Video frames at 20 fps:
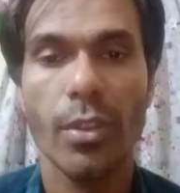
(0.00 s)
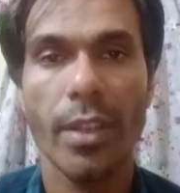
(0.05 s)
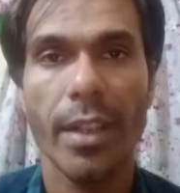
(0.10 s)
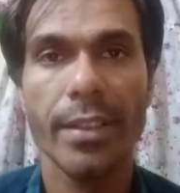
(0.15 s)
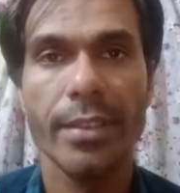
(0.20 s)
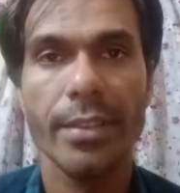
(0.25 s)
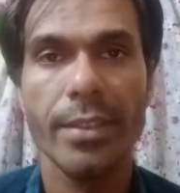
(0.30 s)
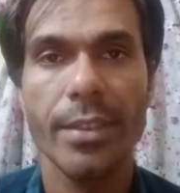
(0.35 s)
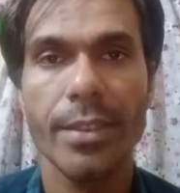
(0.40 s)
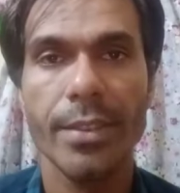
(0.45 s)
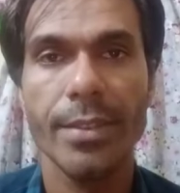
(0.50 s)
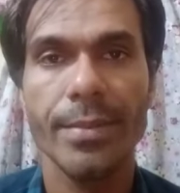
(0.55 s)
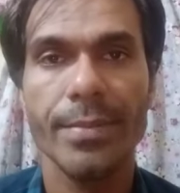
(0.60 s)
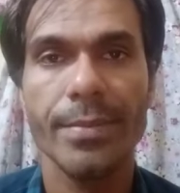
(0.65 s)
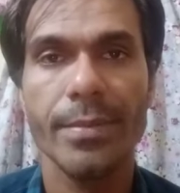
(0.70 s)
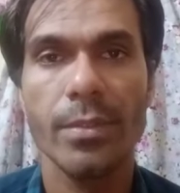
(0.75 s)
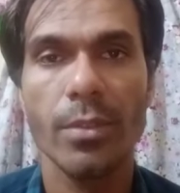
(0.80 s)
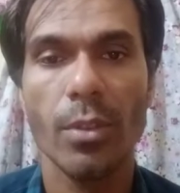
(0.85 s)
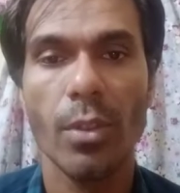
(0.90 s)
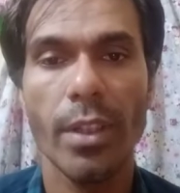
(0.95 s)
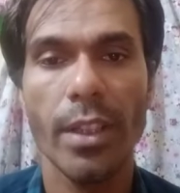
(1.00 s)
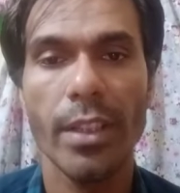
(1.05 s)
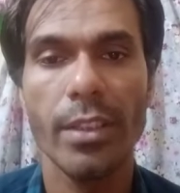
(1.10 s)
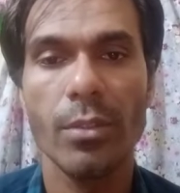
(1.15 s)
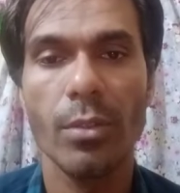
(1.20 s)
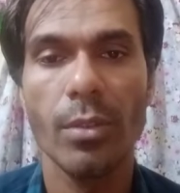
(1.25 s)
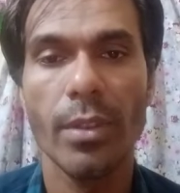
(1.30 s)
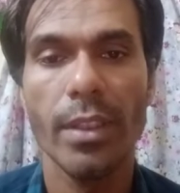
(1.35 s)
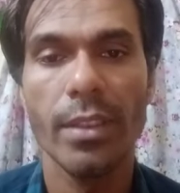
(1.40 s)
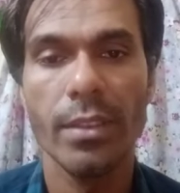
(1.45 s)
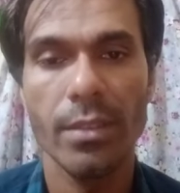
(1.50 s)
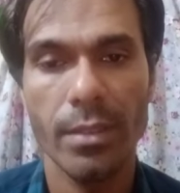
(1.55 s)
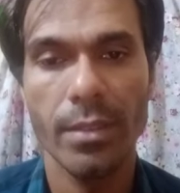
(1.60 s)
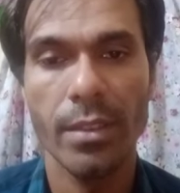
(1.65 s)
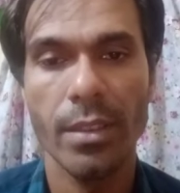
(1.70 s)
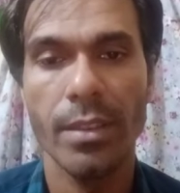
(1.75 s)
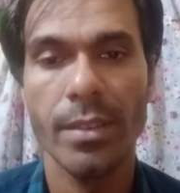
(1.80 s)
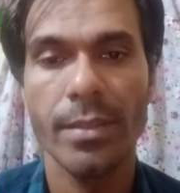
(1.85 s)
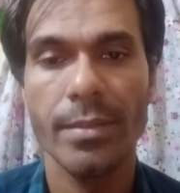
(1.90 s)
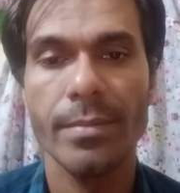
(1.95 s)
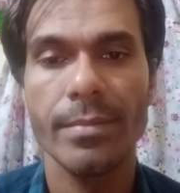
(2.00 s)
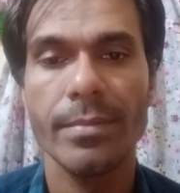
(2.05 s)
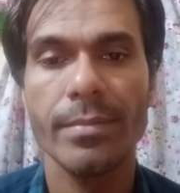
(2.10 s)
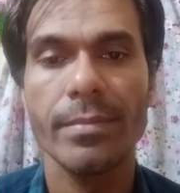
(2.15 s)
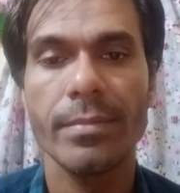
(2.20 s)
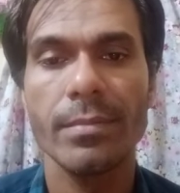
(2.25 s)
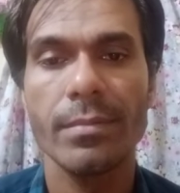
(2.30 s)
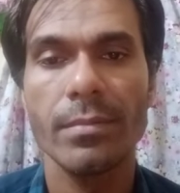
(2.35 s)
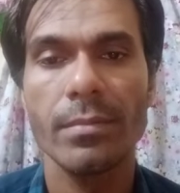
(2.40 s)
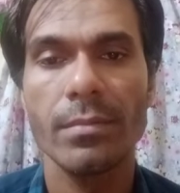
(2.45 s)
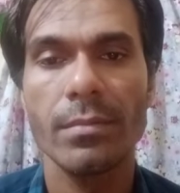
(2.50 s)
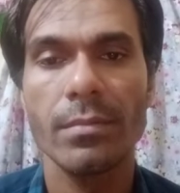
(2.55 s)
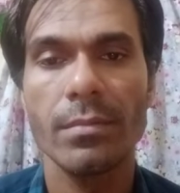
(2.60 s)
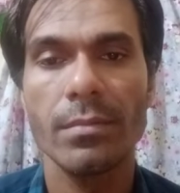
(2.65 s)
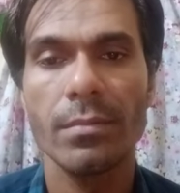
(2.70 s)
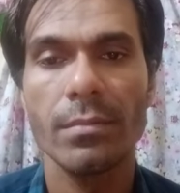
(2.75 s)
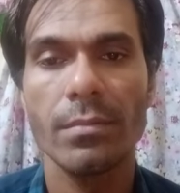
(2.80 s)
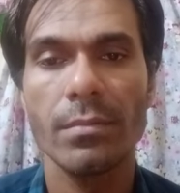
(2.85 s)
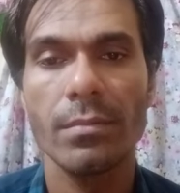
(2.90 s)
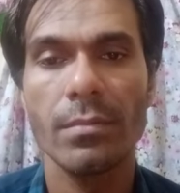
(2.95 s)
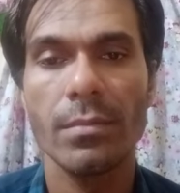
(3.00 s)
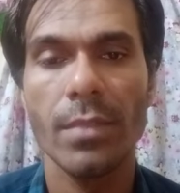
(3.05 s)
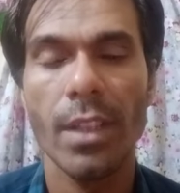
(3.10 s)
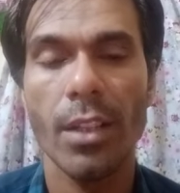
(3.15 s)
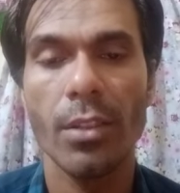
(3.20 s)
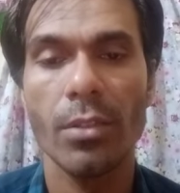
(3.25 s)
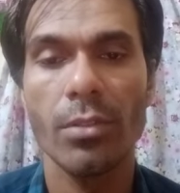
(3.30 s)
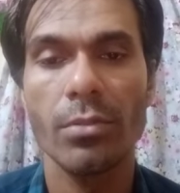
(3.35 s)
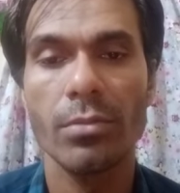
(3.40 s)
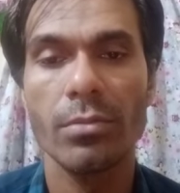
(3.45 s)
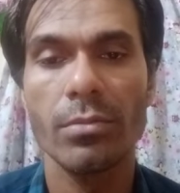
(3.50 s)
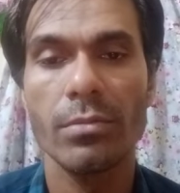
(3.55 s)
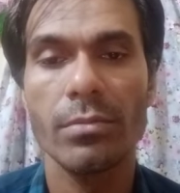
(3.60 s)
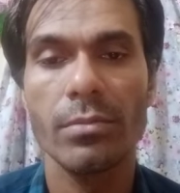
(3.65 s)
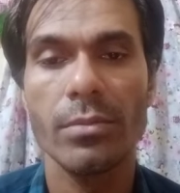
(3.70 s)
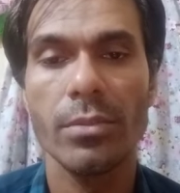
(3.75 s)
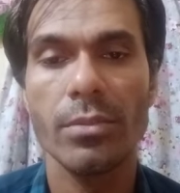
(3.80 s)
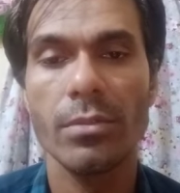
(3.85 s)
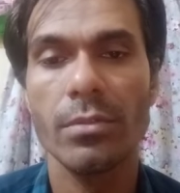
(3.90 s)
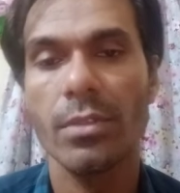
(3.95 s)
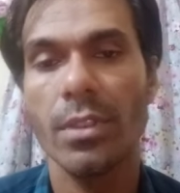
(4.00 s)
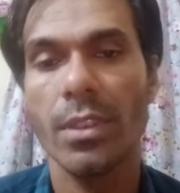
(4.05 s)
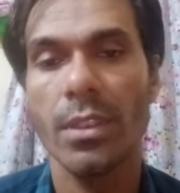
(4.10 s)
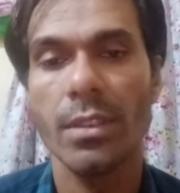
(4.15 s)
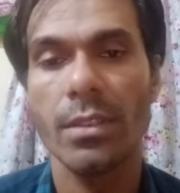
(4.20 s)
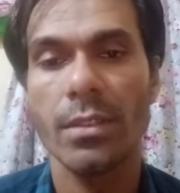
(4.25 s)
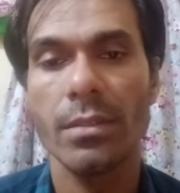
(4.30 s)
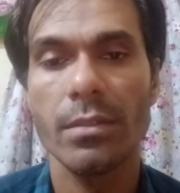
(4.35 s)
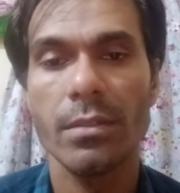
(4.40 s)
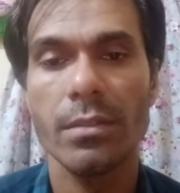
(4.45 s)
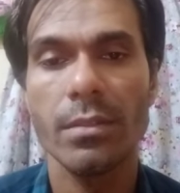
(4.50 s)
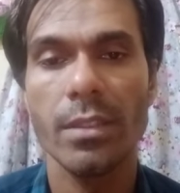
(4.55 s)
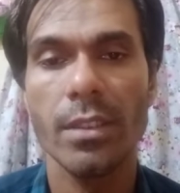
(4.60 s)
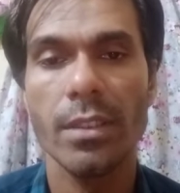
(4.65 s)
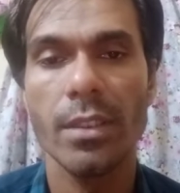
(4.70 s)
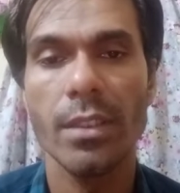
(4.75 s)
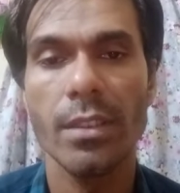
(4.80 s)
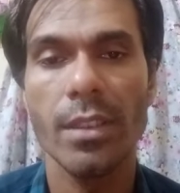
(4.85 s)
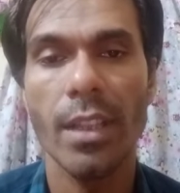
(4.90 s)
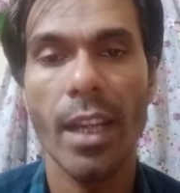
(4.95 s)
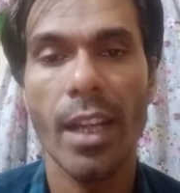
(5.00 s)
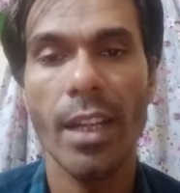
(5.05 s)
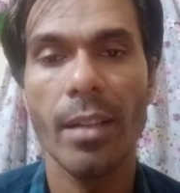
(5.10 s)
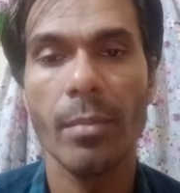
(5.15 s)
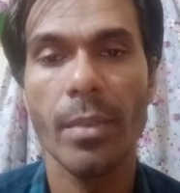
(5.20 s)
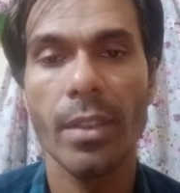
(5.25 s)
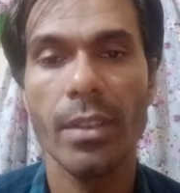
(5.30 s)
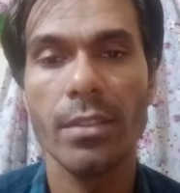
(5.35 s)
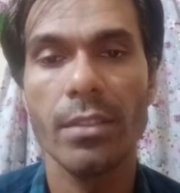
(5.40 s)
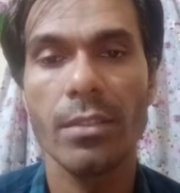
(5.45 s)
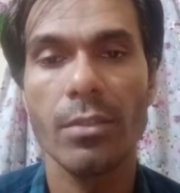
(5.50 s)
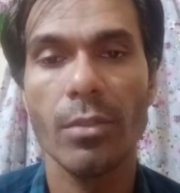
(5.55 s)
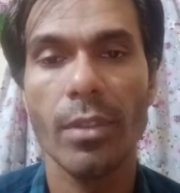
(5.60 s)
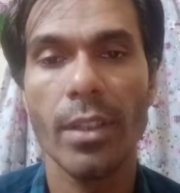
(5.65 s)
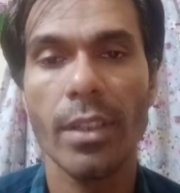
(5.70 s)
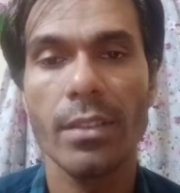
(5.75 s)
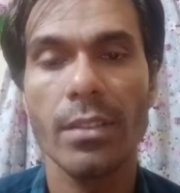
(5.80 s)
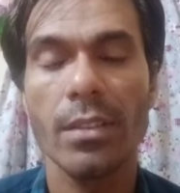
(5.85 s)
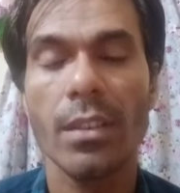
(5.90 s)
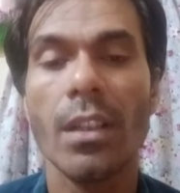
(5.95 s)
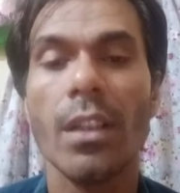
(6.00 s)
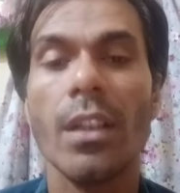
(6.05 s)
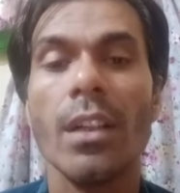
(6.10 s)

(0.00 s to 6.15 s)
Students, okay, students, the hello to you, the CCS Academy and students.